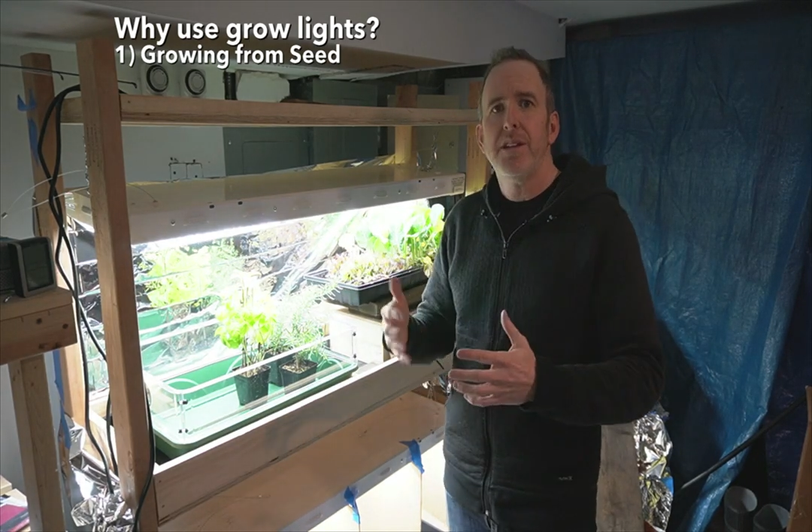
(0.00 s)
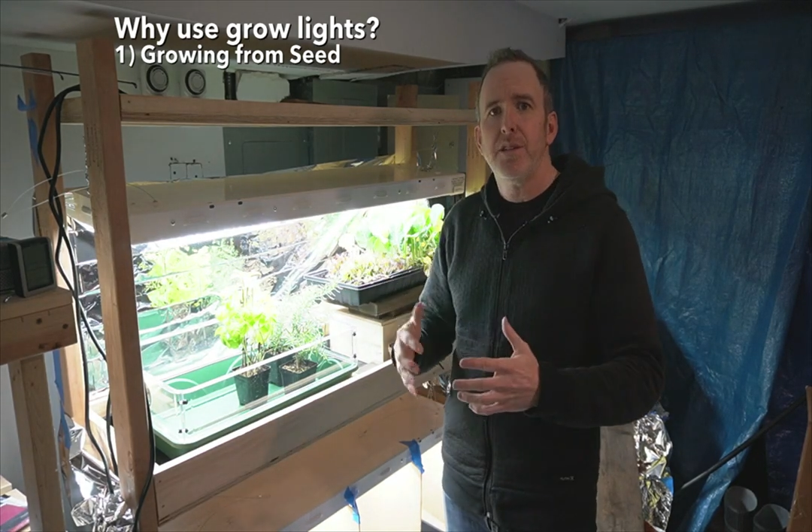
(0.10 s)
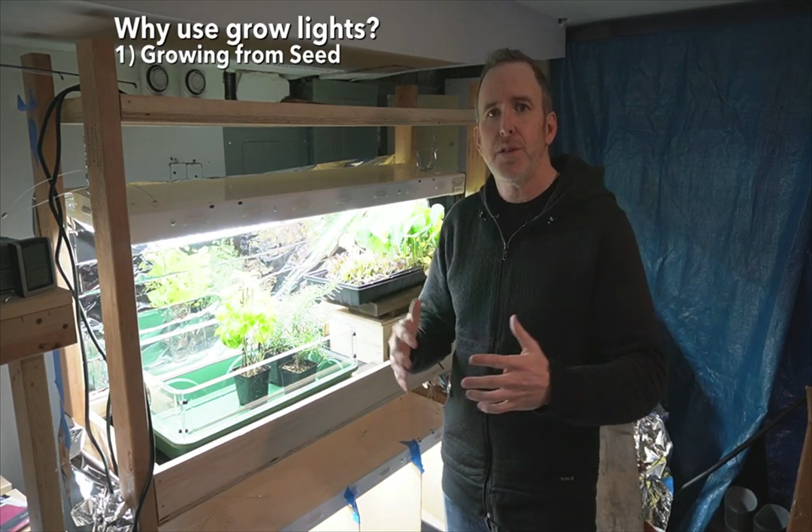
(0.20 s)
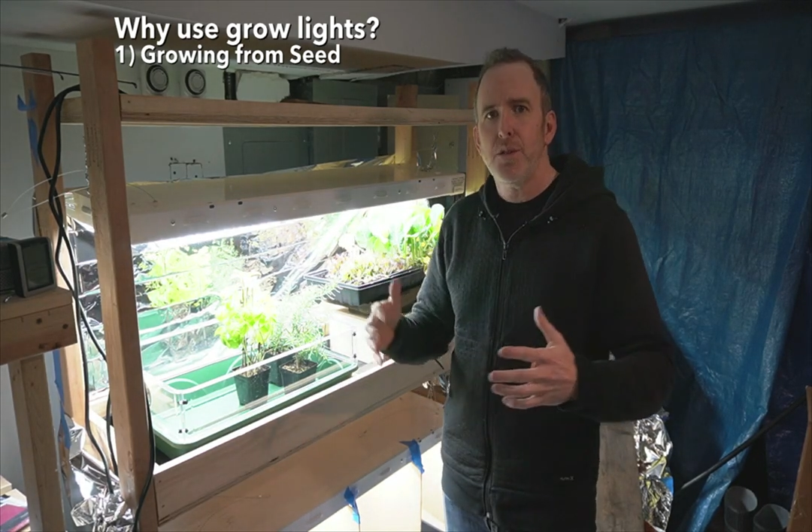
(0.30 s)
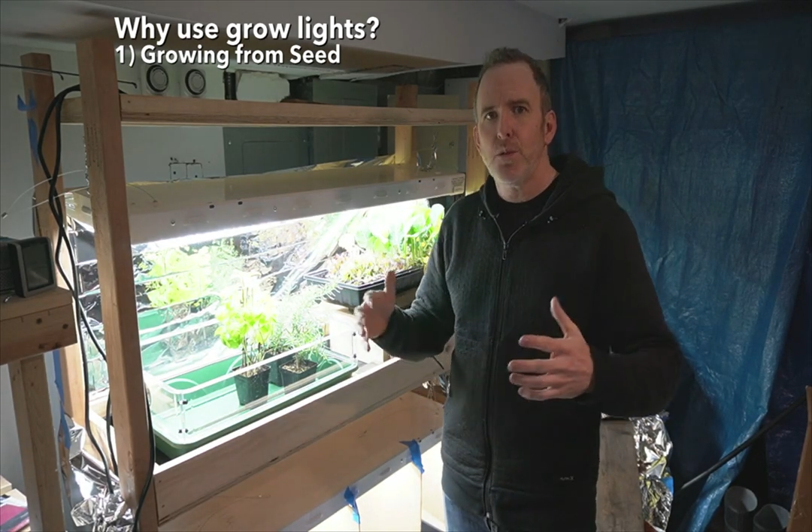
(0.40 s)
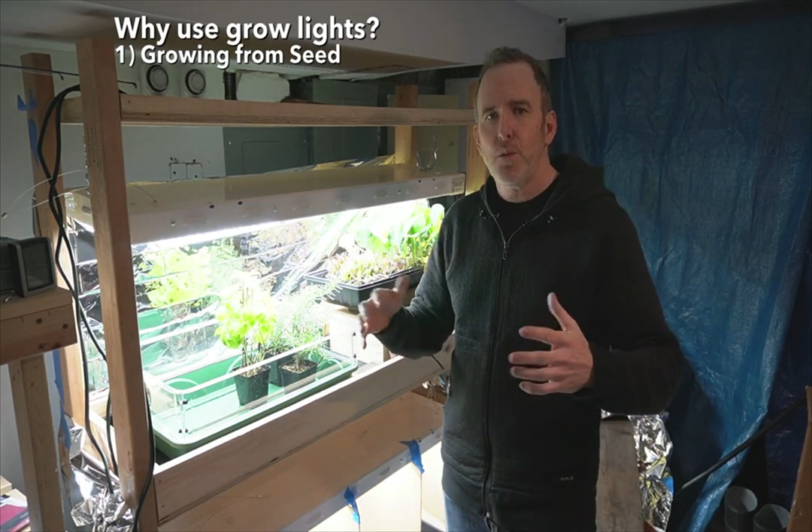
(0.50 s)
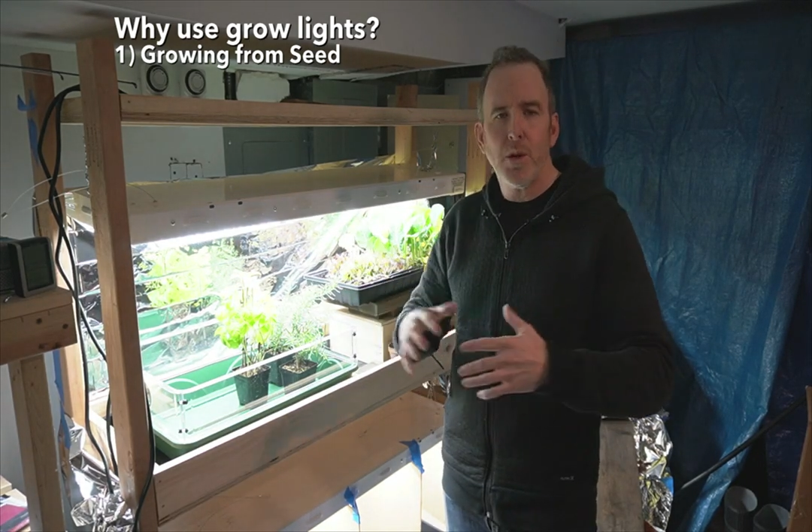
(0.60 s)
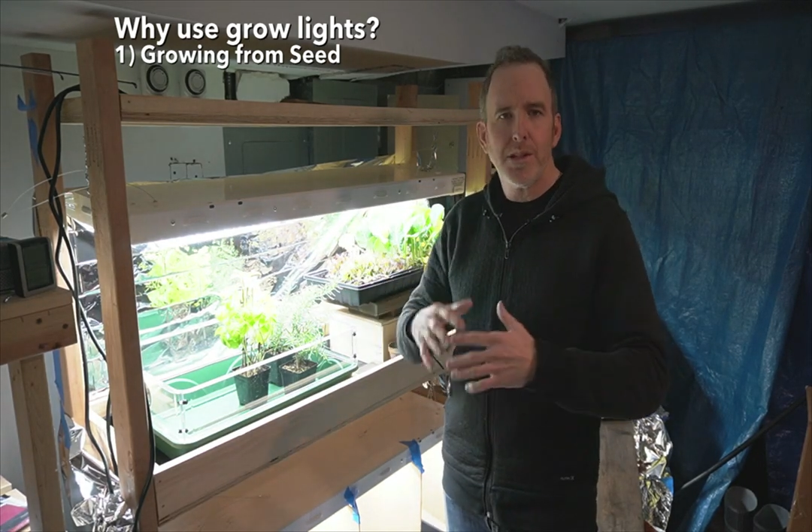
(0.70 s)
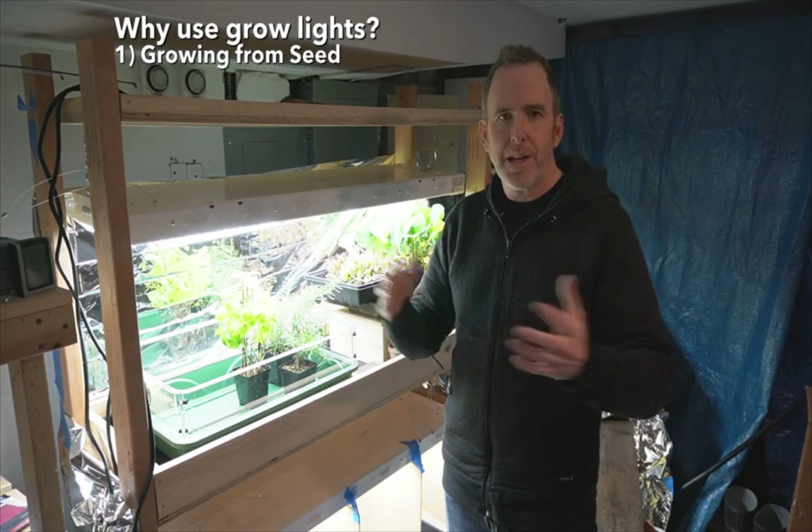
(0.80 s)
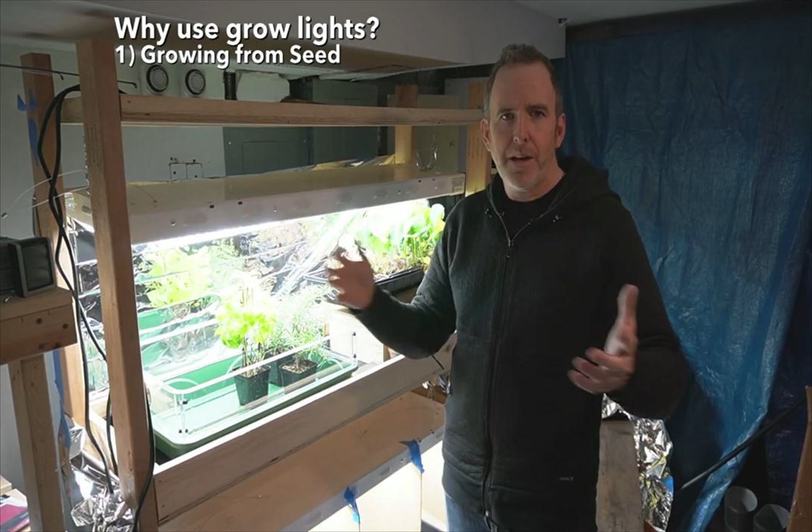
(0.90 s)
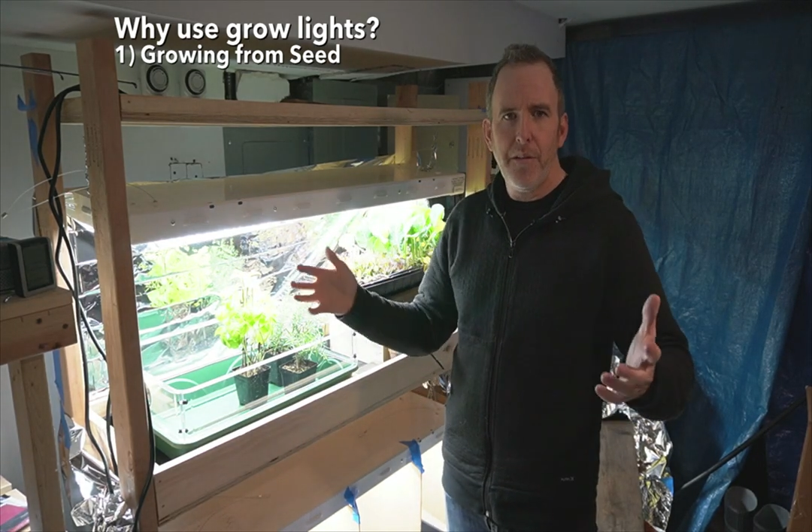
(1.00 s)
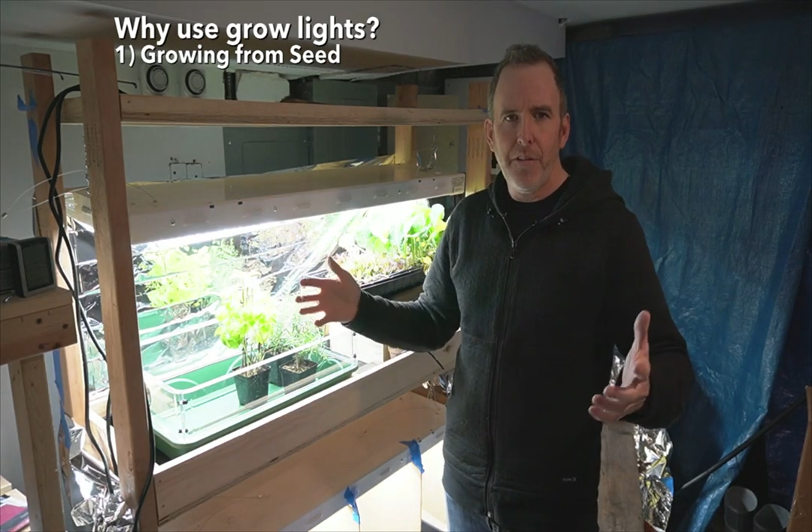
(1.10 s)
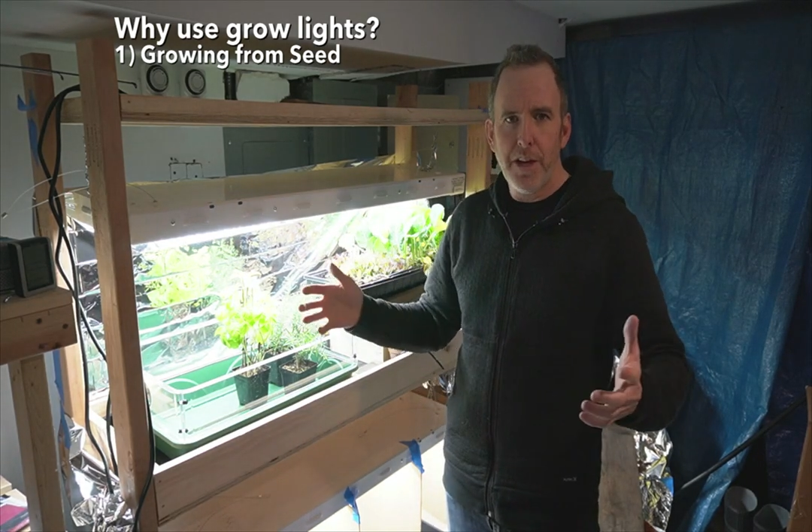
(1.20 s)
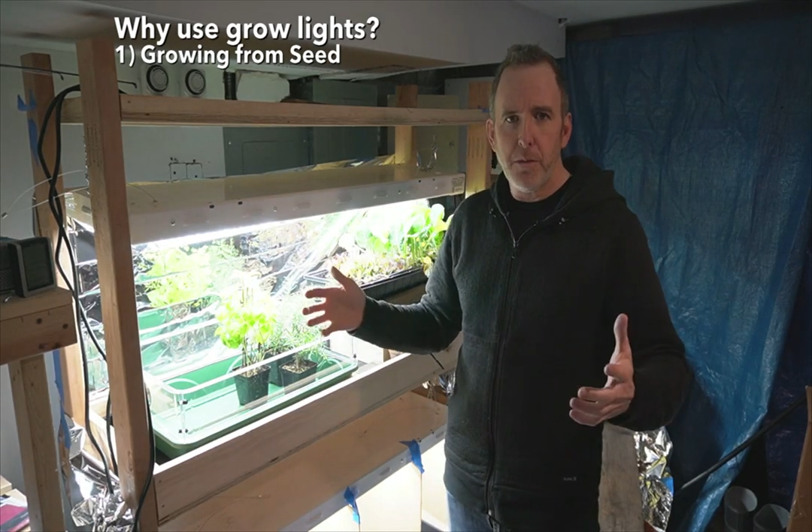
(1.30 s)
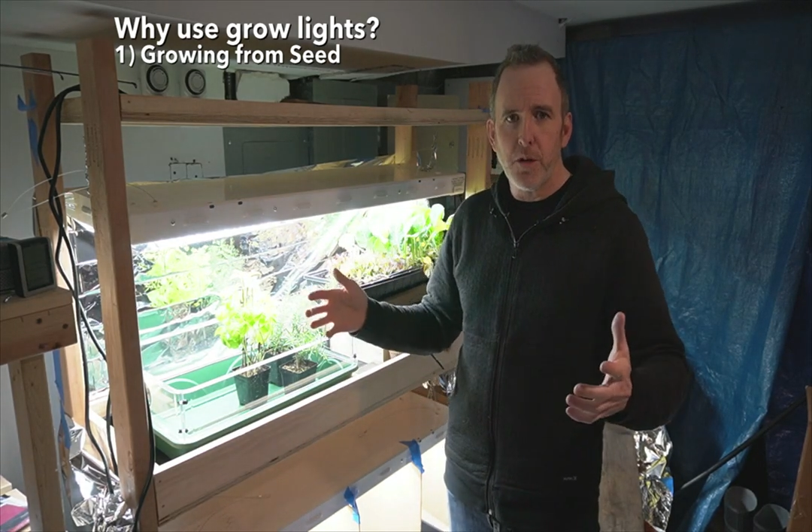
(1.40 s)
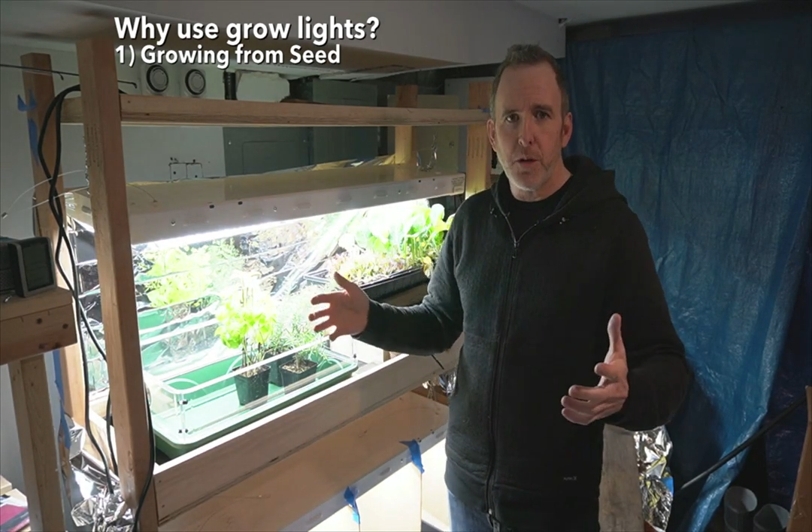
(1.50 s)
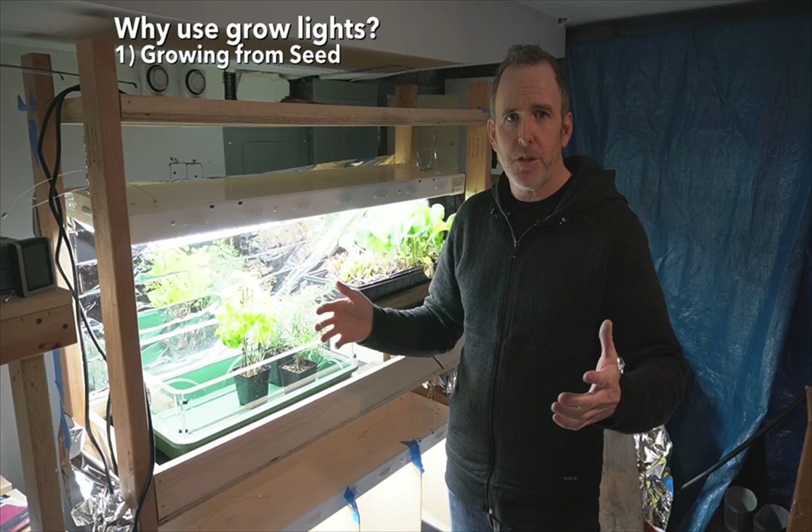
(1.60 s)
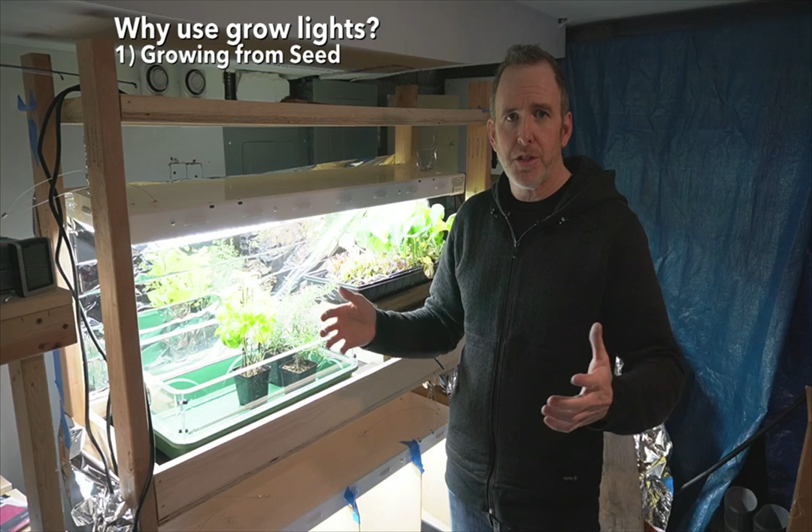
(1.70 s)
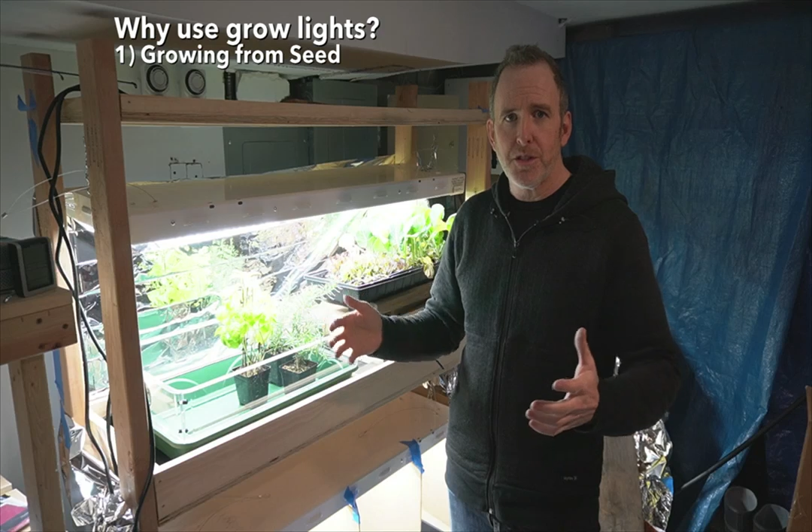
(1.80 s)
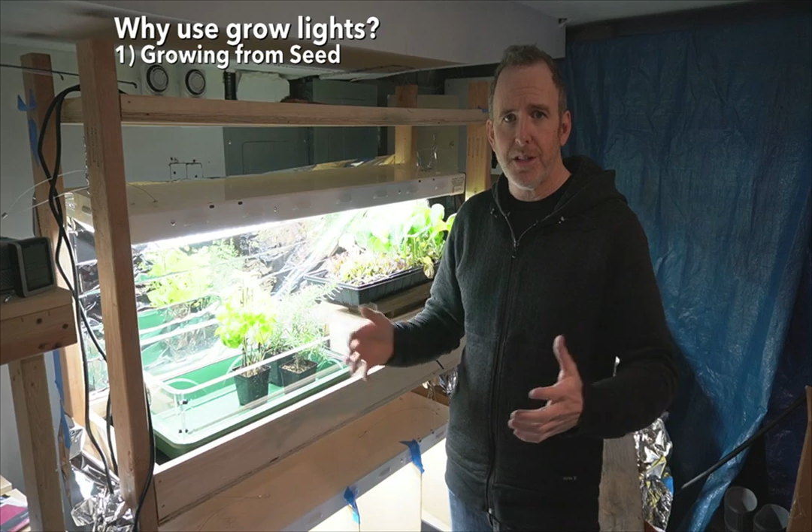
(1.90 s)
to what's available
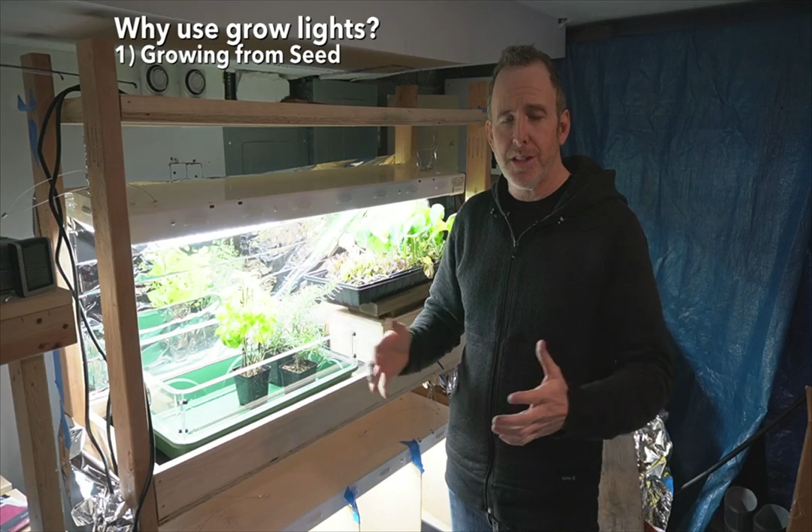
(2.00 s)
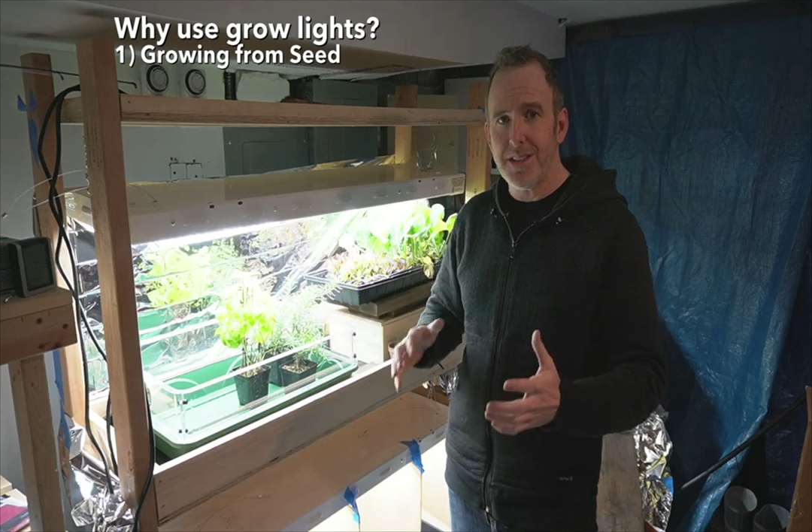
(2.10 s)
commercially.